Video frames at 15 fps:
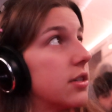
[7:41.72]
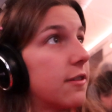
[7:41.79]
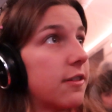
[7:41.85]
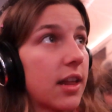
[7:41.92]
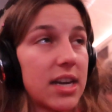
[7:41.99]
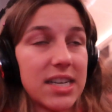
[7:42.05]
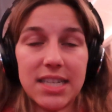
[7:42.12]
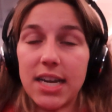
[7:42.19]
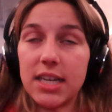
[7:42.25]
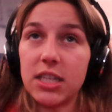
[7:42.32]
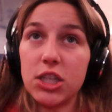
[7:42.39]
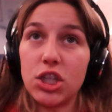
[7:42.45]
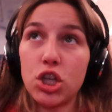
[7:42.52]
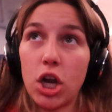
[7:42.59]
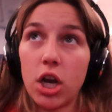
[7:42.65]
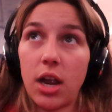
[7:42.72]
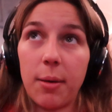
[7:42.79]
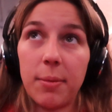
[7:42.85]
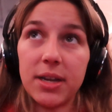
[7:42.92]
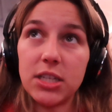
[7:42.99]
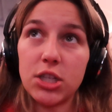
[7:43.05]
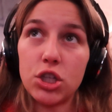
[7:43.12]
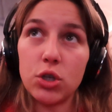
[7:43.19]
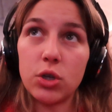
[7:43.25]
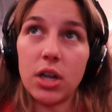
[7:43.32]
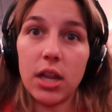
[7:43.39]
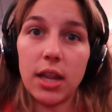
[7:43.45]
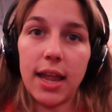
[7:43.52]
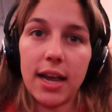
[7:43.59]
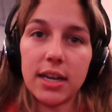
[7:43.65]
Flight attendants are coming to
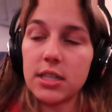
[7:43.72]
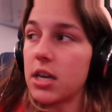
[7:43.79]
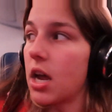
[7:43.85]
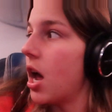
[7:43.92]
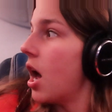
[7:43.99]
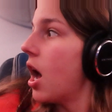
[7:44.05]
collect a